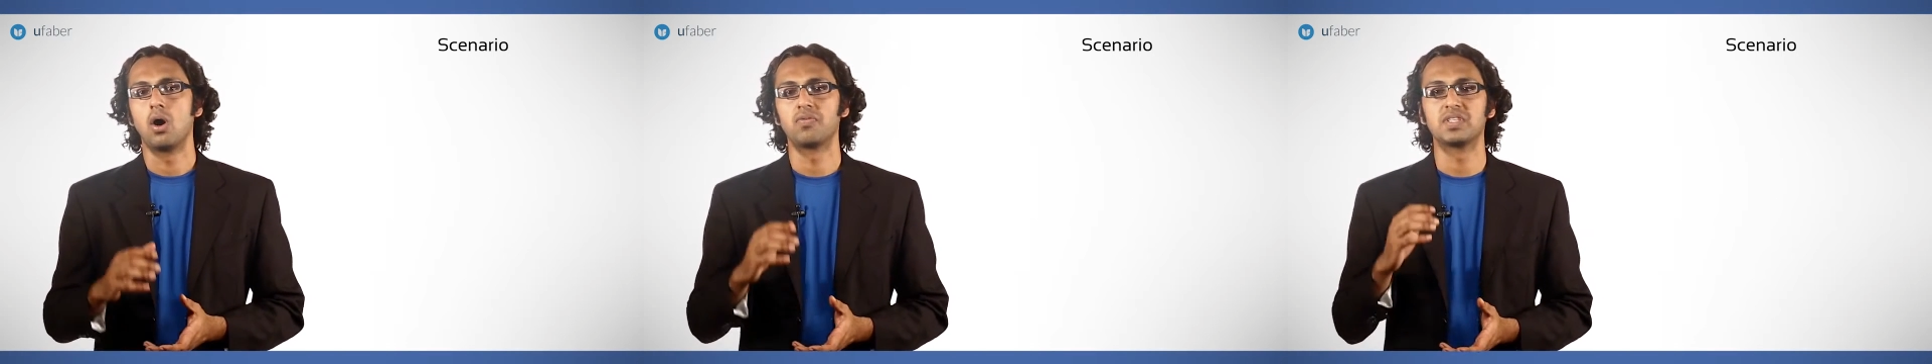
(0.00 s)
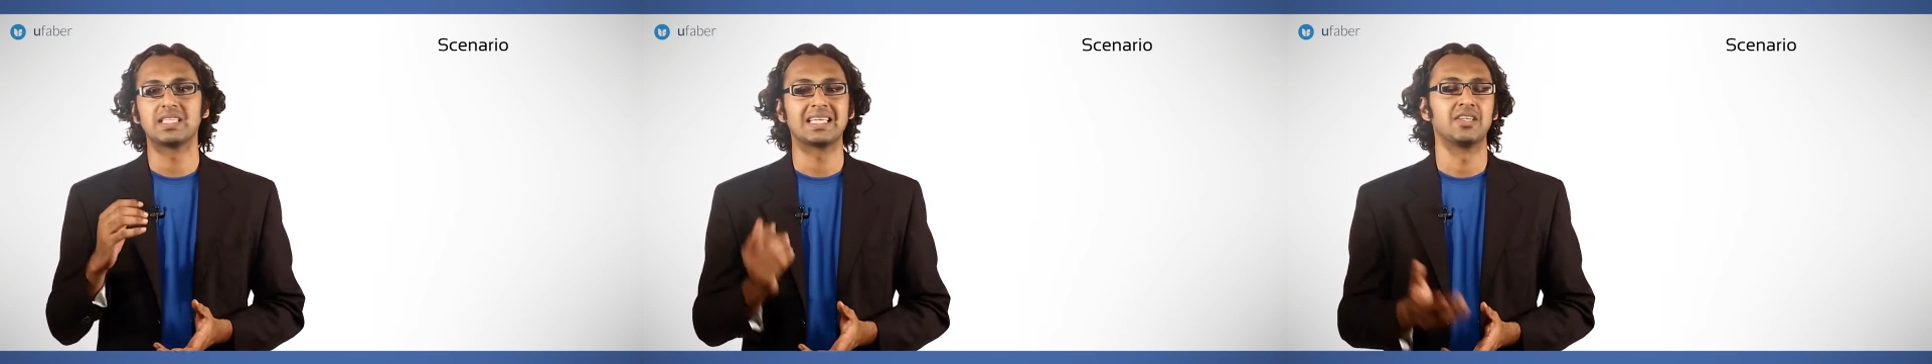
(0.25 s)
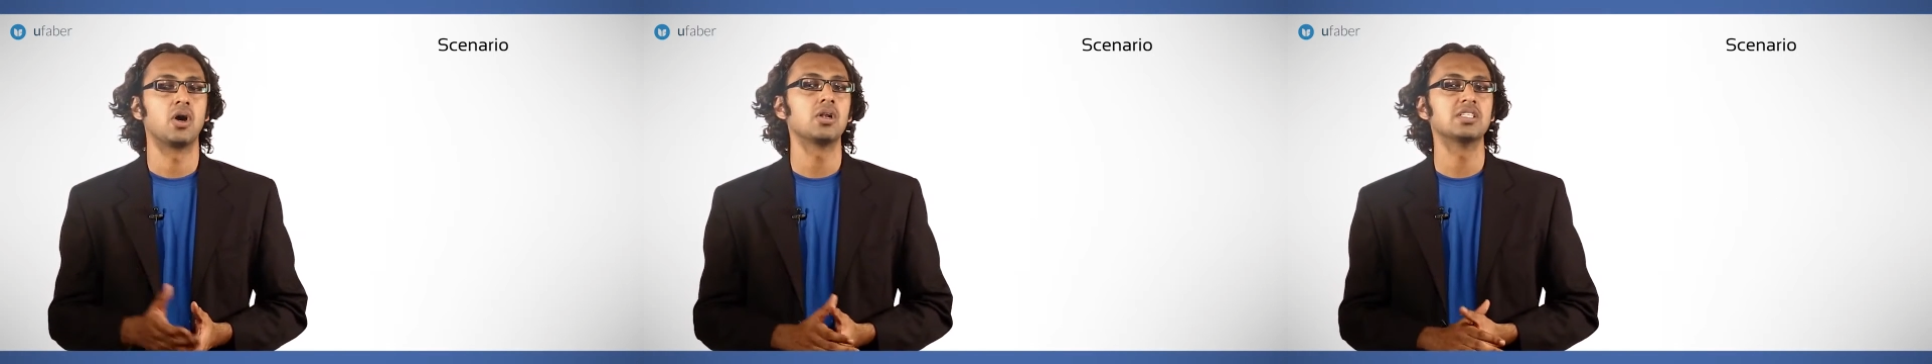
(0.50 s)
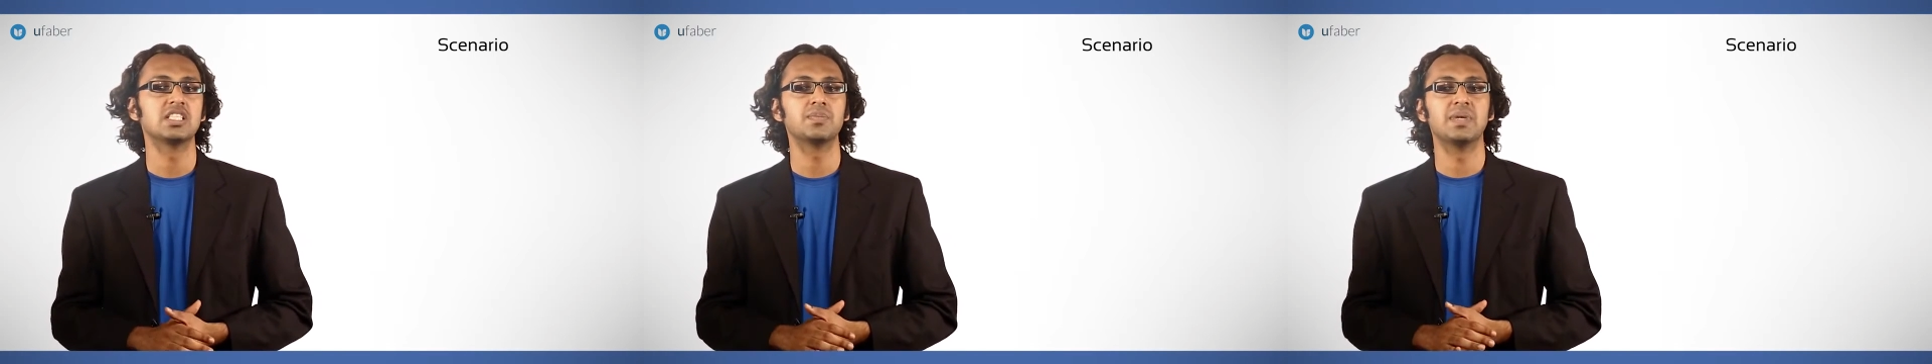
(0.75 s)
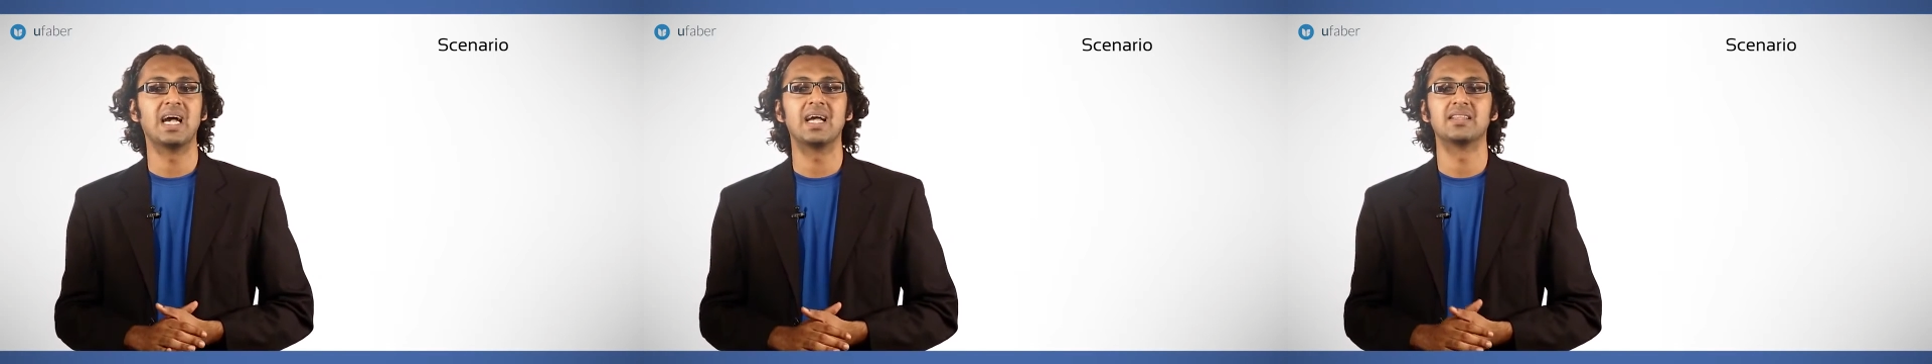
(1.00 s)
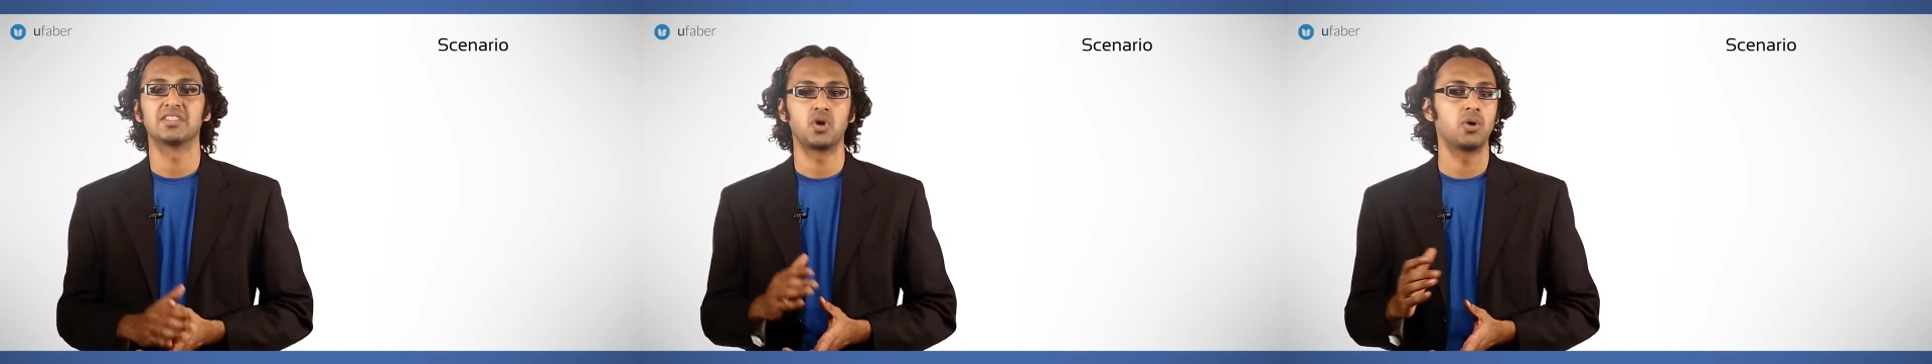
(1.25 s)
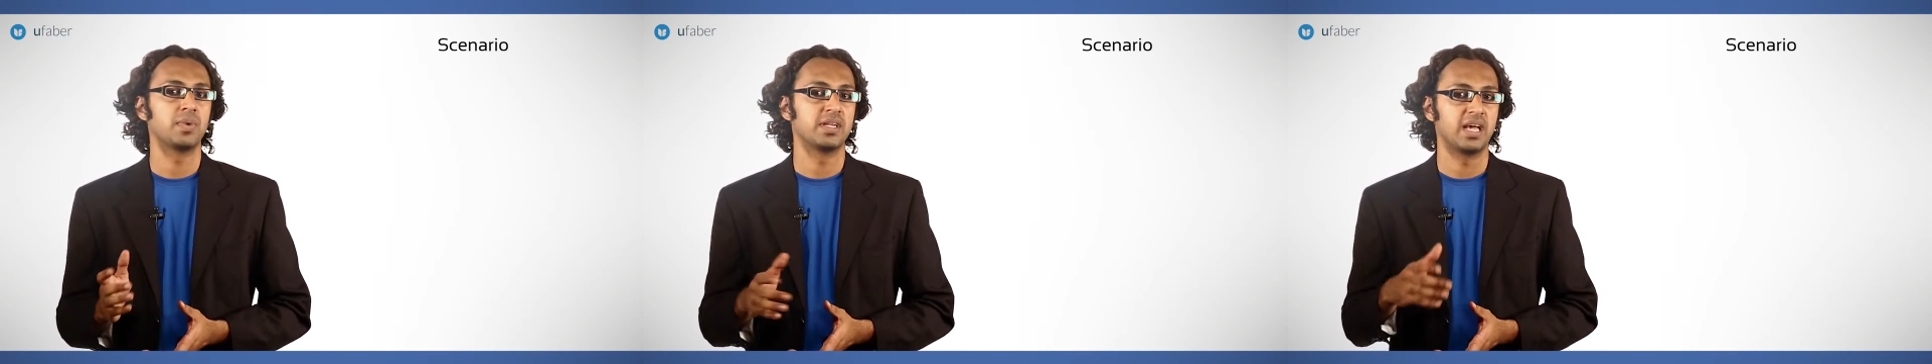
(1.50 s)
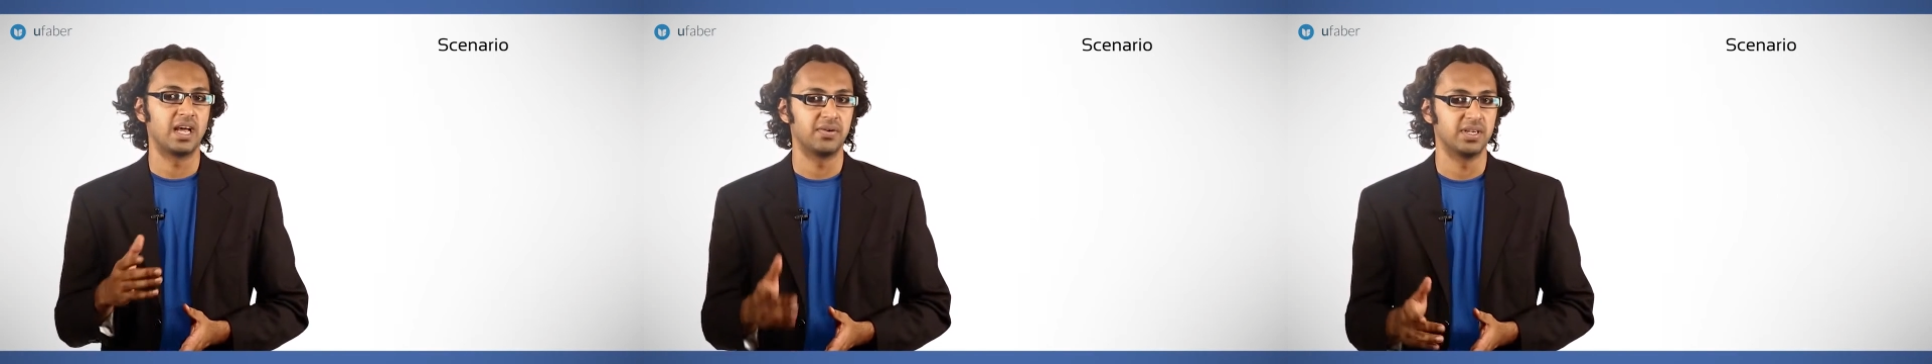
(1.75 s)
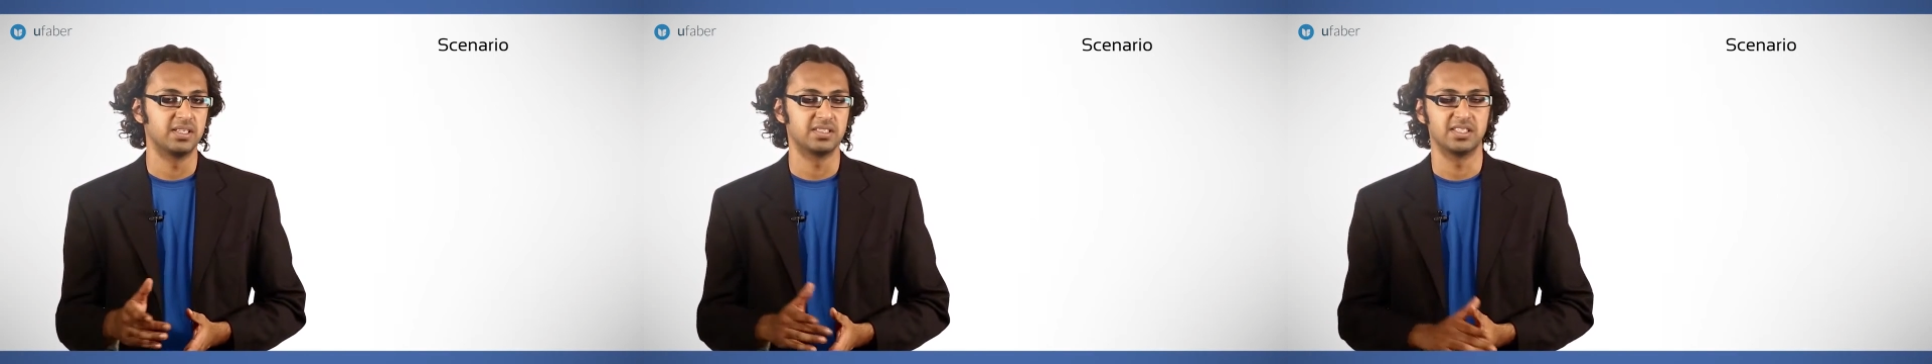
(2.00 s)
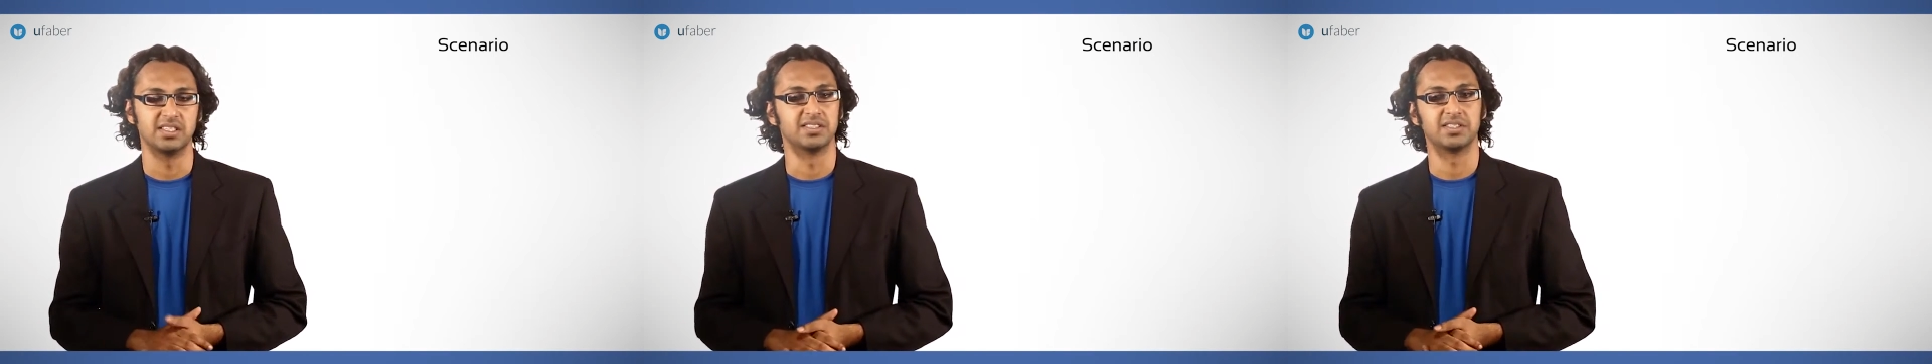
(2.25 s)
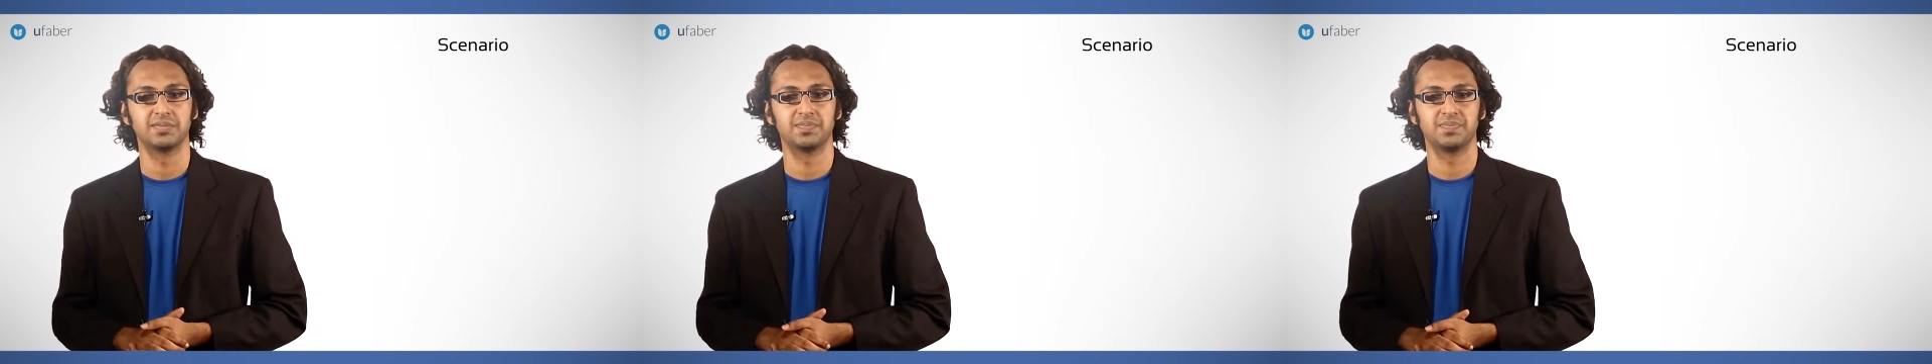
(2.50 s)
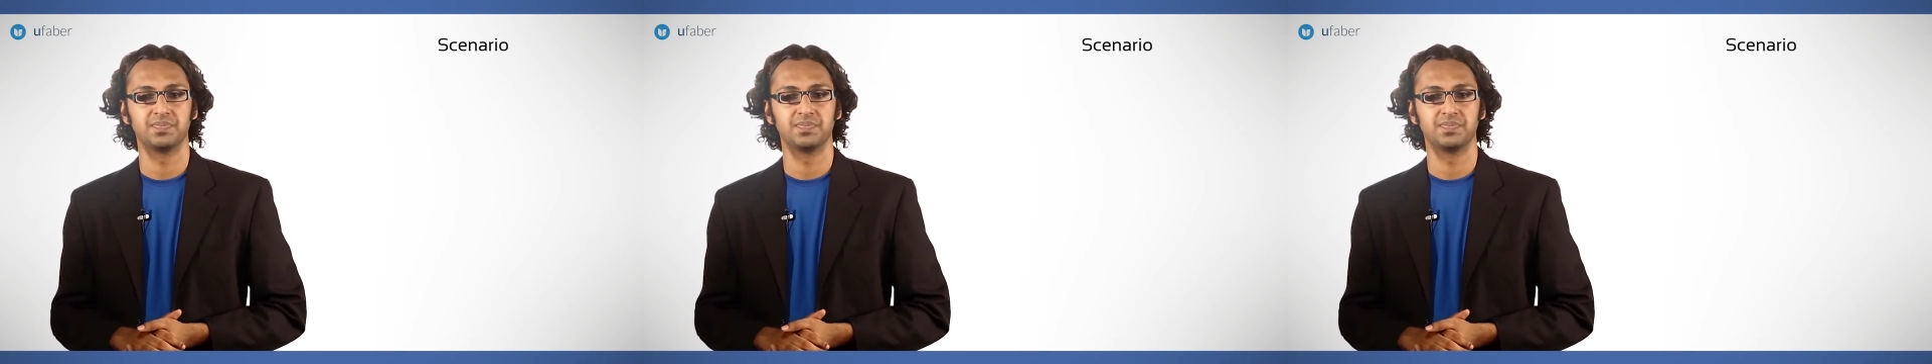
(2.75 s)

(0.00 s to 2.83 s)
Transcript: of the technology behind the Tom and Harry incident.